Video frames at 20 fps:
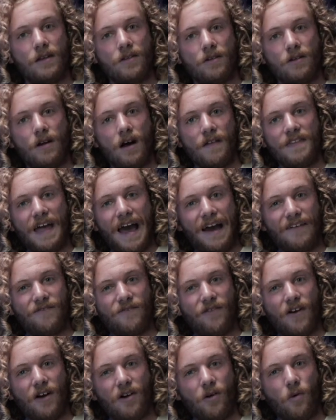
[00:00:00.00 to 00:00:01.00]
They're not that
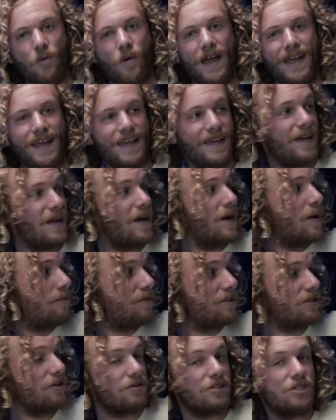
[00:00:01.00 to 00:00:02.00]
far away,
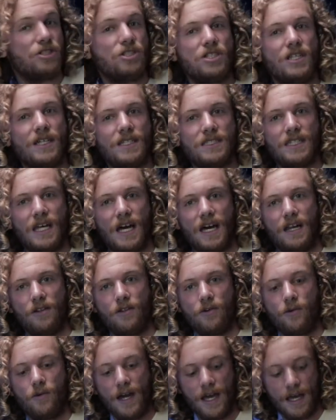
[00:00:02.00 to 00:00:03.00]
but they're just out of
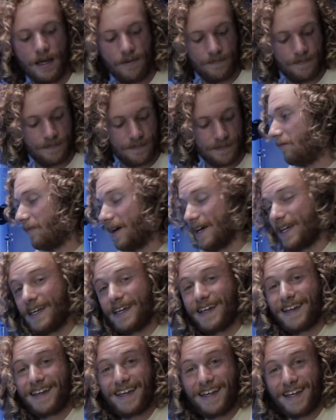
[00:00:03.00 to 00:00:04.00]
the way.
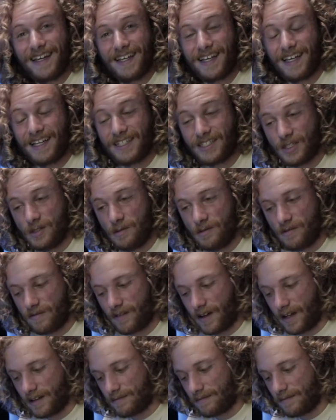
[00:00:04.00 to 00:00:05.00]
Miking a kit is super
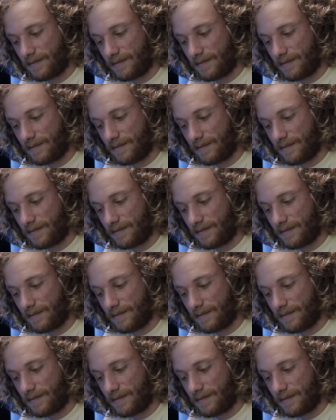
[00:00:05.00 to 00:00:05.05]
fun,